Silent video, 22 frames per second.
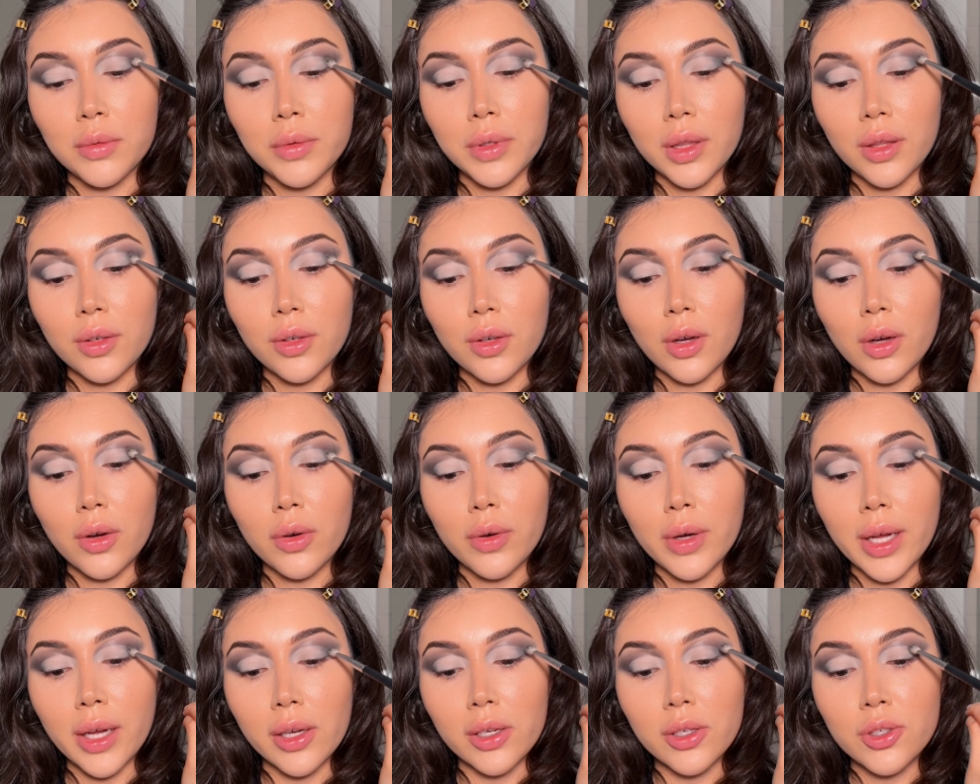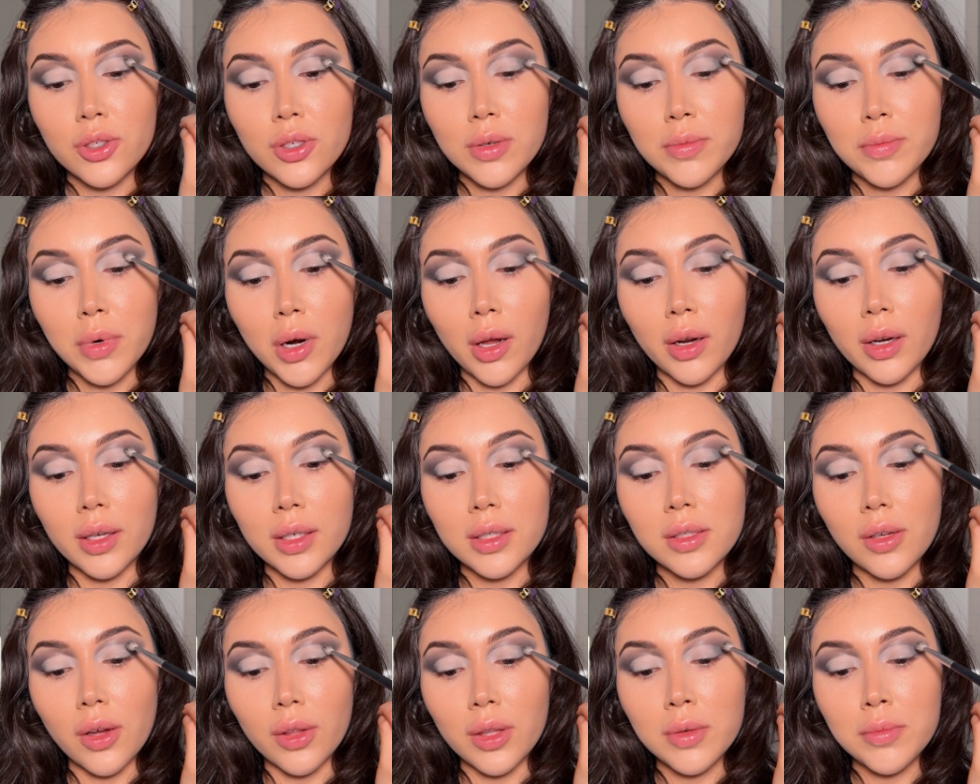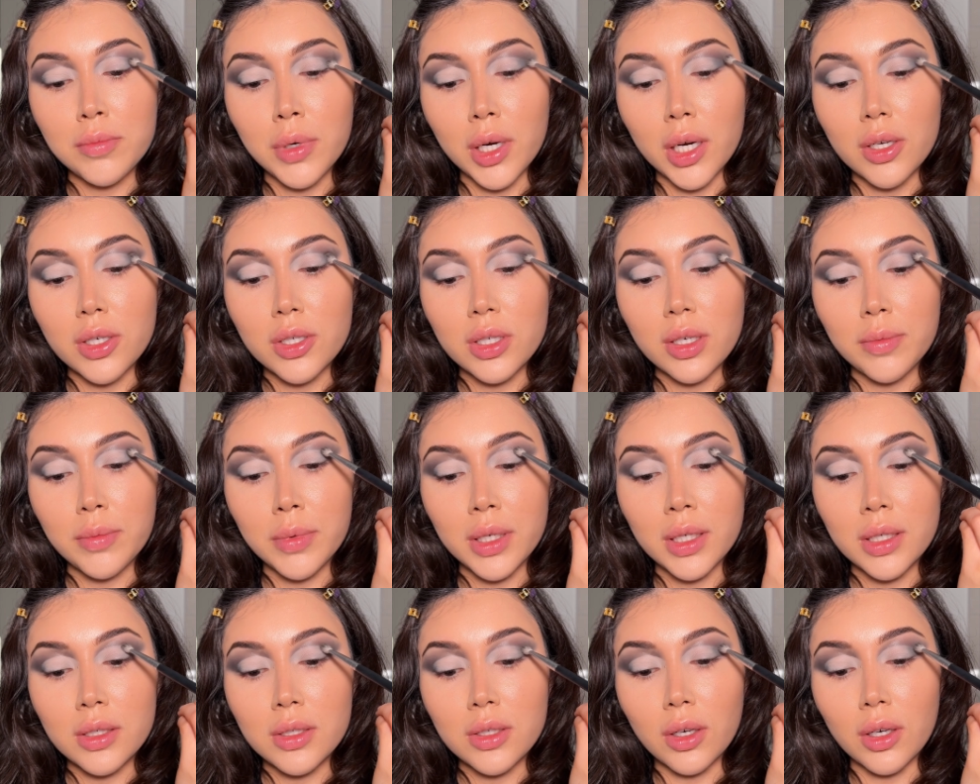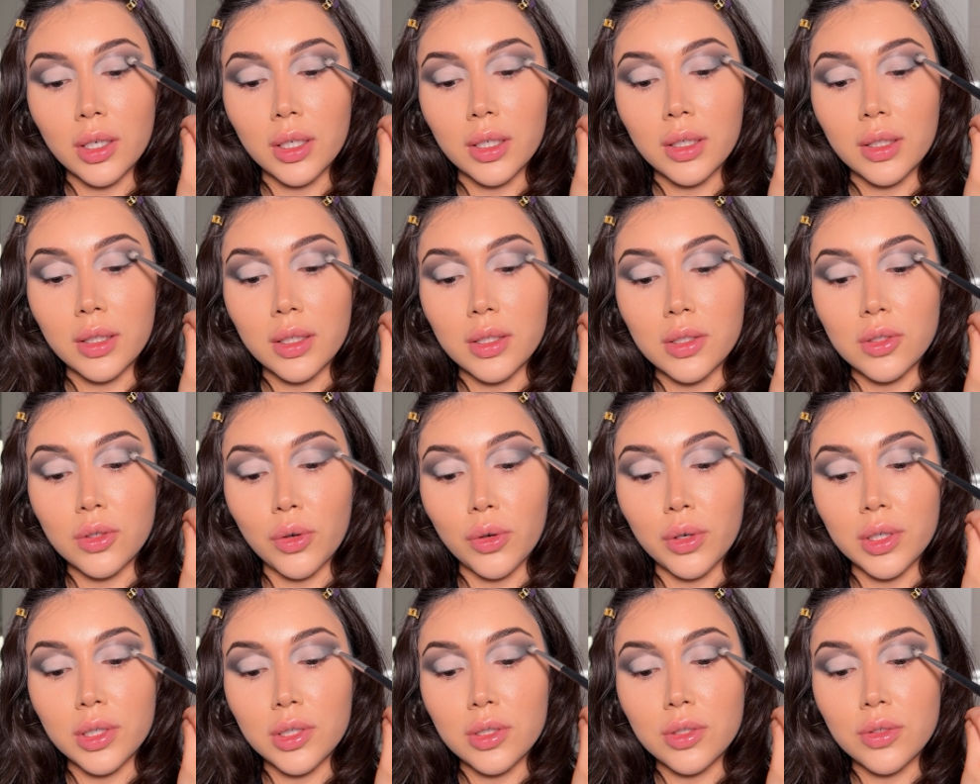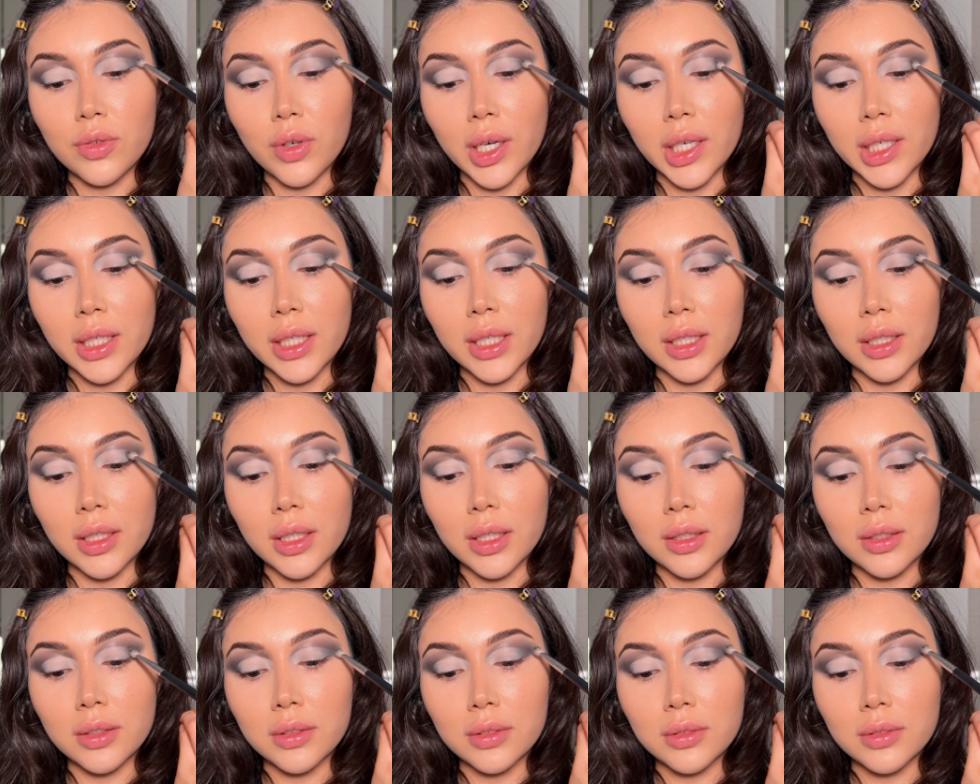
with no extra product on the brush, I'm going to darken these corners right here.